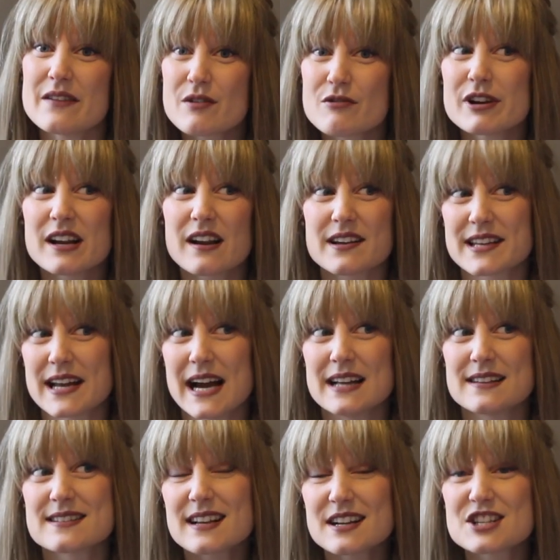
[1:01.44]
never realized I
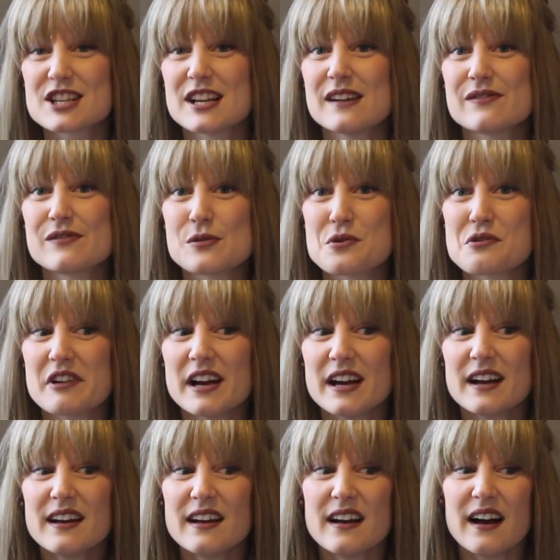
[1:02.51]
had such a love for
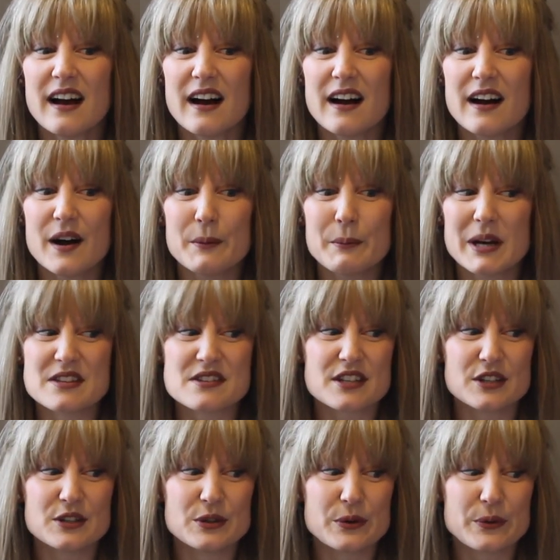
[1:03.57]
it
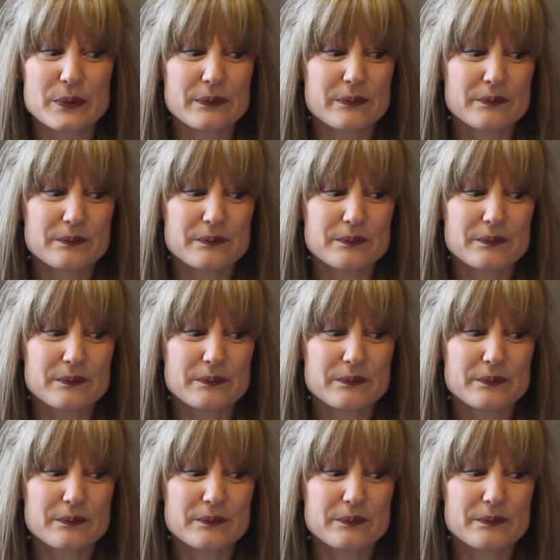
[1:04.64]
until